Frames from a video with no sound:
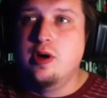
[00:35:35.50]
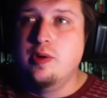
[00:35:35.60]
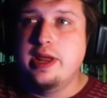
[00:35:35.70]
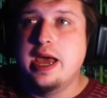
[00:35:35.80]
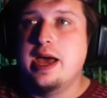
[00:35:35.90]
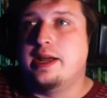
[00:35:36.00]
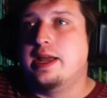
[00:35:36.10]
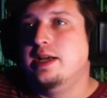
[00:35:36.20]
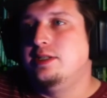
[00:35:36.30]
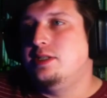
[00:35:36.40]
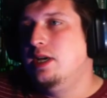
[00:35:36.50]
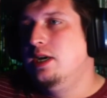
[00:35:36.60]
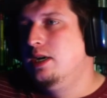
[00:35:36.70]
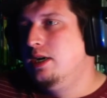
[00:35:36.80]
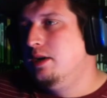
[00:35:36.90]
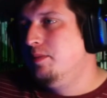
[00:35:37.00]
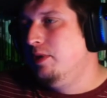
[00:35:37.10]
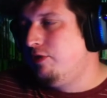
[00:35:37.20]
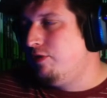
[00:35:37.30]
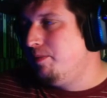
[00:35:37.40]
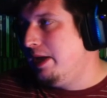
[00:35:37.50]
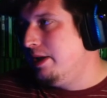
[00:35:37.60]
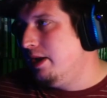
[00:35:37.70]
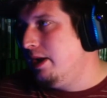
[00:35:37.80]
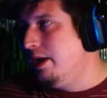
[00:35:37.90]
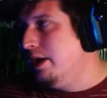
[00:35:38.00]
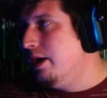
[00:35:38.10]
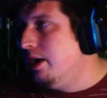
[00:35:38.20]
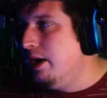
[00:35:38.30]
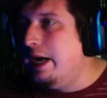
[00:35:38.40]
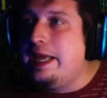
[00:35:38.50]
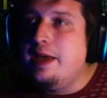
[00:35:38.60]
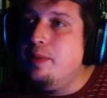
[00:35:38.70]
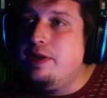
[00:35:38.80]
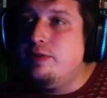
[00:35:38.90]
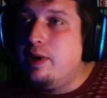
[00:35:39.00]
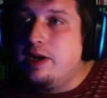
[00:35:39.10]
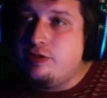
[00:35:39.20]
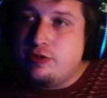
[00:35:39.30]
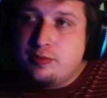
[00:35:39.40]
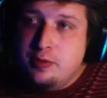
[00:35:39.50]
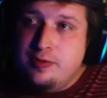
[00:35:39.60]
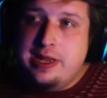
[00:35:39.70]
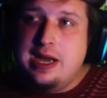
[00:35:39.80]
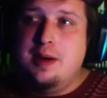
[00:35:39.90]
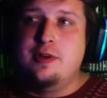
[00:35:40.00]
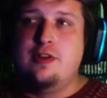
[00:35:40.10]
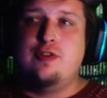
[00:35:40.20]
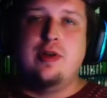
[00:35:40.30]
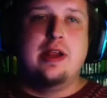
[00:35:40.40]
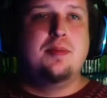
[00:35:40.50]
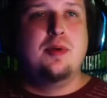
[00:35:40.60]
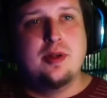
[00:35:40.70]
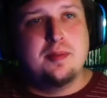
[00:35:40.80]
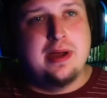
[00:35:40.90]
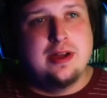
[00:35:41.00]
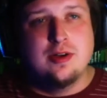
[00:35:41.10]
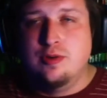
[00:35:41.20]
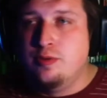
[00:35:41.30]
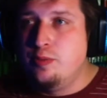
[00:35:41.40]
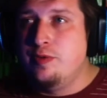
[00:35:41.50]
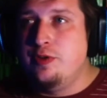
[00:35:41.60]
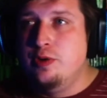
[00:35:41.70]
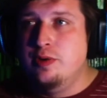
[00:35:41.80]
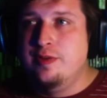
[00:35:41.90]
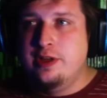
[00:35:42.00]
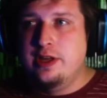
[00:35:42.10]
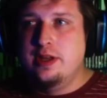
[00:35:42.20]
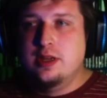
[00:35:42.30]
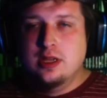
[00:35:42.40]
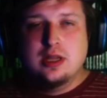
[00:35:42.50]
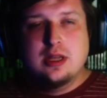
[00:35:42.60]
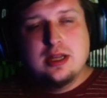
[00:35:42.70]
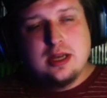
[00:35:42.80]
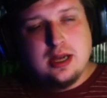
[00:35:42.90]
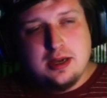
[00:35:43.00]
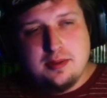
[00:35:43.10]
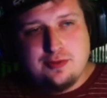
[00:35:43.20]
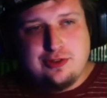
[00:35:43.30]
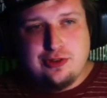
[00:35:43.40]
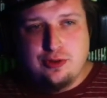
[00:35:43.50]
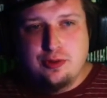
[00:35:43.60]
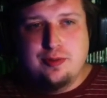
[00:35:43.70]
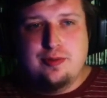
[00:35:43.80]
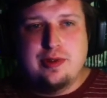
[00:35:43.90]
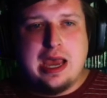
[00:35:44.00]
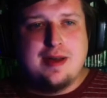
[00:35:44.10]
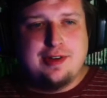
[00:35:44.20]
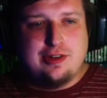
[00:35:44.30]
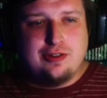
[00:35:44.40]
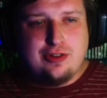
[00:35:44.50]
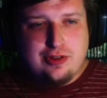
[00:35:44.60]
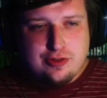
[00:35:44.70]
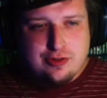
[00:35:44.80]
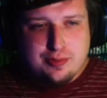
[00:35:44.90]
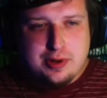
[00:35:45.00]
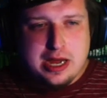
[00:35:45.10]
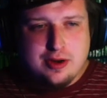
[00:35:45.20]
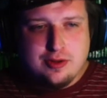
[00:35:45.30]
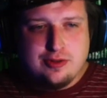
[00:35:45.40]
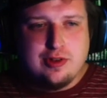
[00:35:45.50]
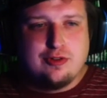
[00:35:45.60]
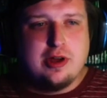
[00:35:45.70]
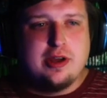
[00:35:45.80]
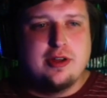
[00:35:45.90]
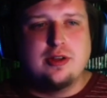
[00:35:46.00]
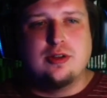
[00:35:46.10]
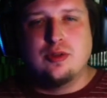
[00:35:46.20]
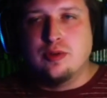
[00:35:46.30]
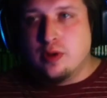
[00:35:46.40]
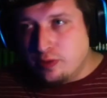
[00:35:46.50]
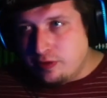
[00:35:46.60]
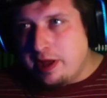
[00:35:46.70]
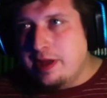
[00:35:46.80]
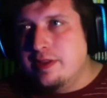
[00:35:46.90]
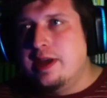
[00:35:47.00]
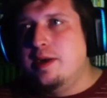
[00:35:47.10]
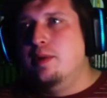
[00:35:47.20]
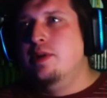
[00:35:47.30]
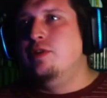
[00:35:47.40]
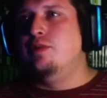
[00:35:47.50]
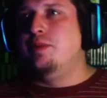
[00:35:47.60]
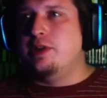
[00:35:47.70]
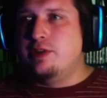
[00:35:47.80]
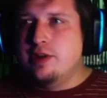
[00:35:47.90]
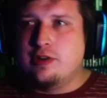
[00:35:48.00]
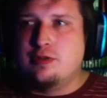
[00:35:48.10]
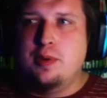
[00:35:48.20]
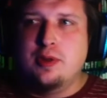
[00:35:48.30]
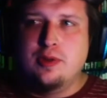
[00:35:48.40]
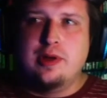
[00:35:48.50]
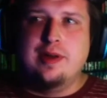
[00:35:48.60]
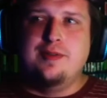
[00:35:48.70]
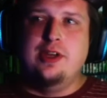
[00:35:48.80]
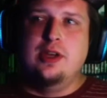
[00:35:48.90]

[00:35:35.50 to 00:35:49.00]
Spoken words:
yeah, guys, listen, man, I can't wait to watch this movie. I'm gonna try to put up my own review of it. Too, having seen The Sopranos, I'll try to include Jose in that one so we could talk spoiler heavy.